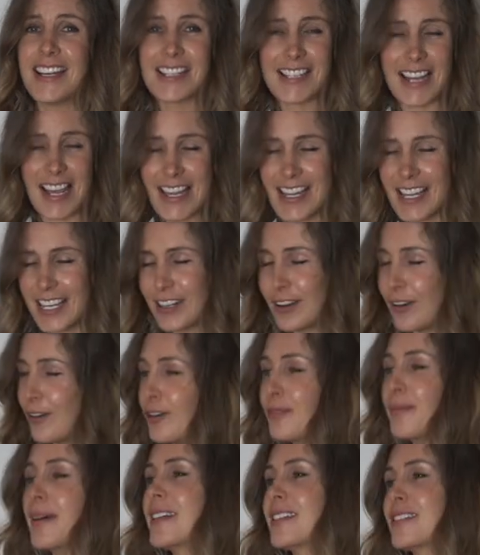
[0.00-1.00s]
taking
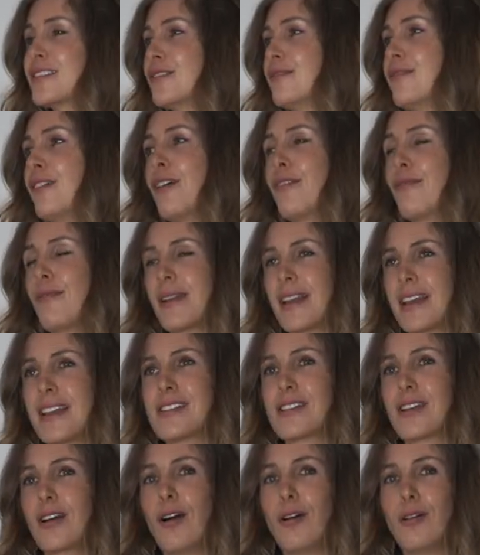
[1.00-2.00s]
all my stuff off when it
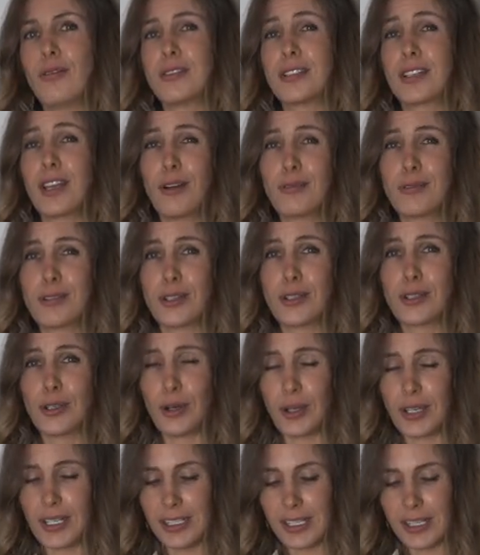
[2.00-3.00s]
is cold to go to the
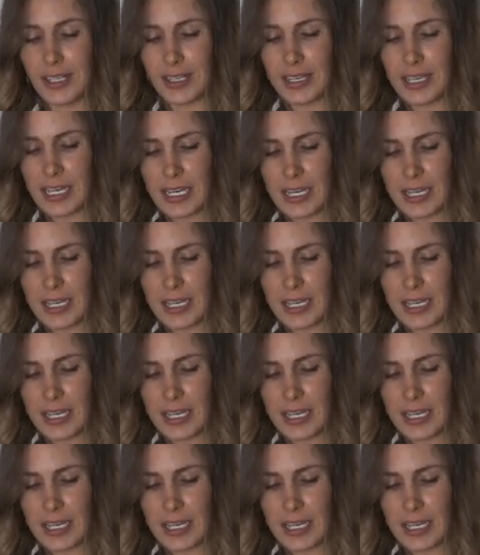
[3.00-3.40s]
toilet.